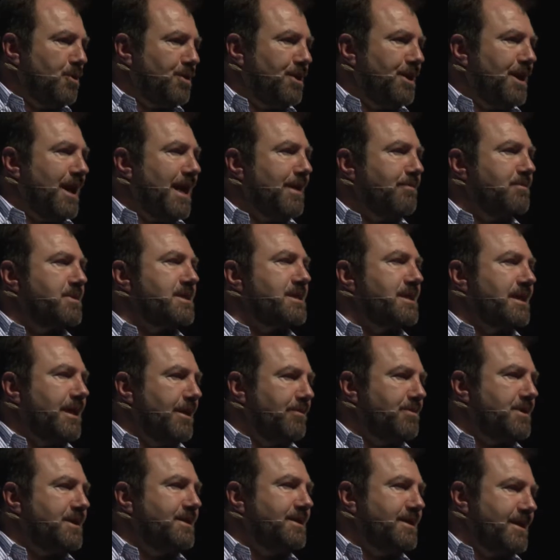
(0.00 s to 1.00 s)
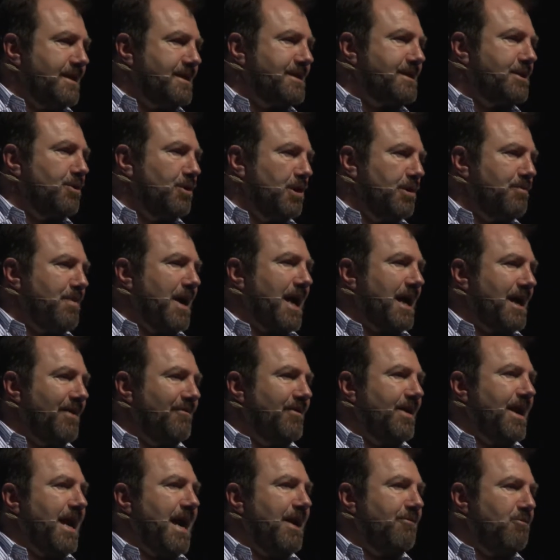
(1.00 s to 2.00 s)
the name Slipped Disc on the back of
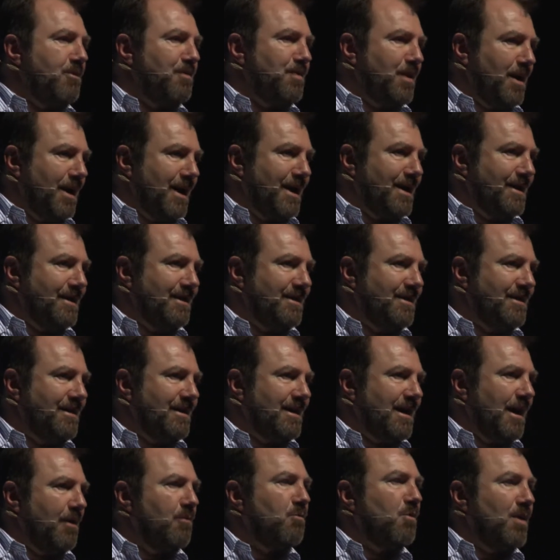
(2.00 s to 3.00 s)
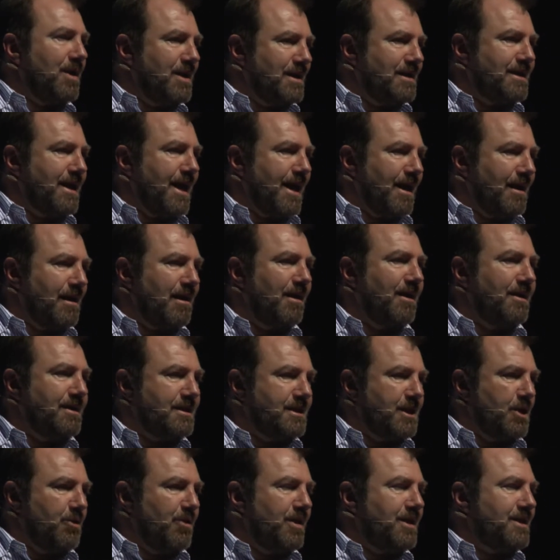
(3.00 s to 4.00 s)
an aeroplane. And one day I'd like to
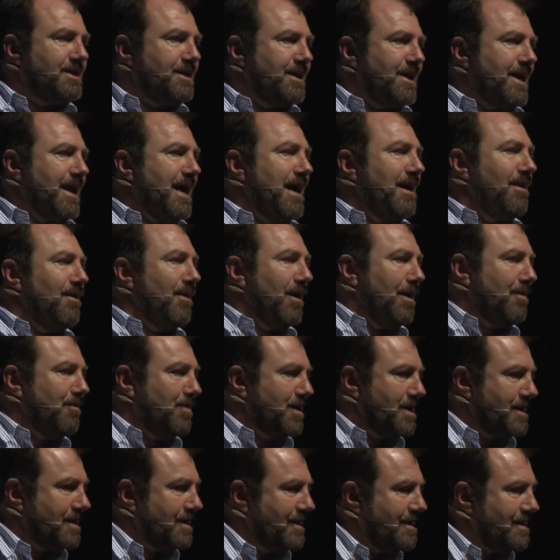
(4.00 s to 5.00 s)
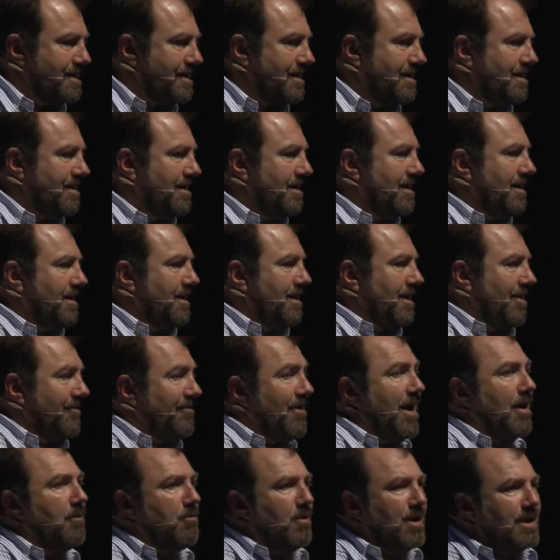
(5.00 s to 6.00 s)
go into the airline business. In
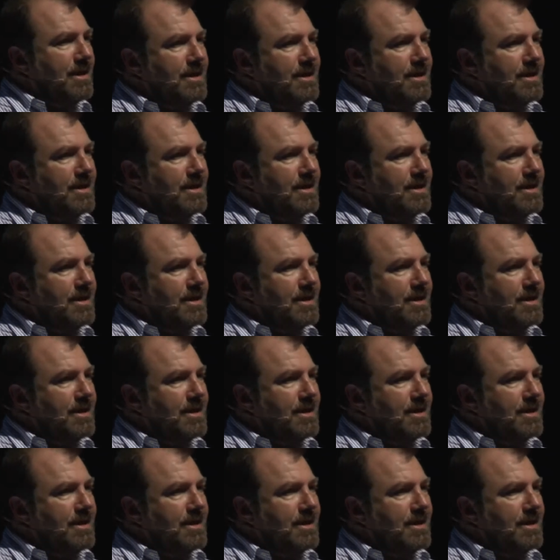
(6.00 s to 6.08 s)
fact, one